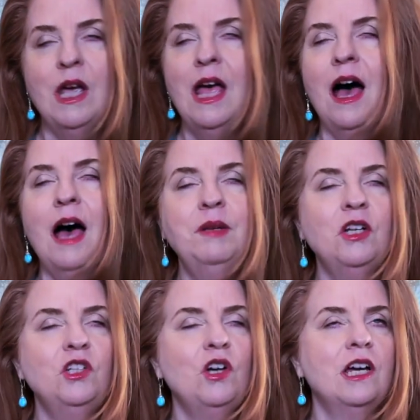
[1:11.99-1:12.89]
I'm not
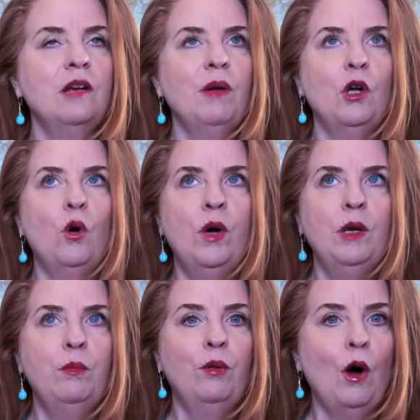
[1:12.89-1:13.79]
talking about a quid
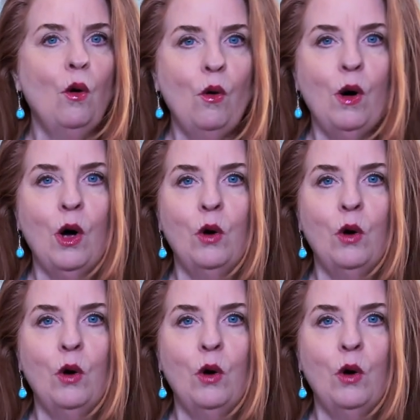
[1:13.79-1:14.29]
pro quo.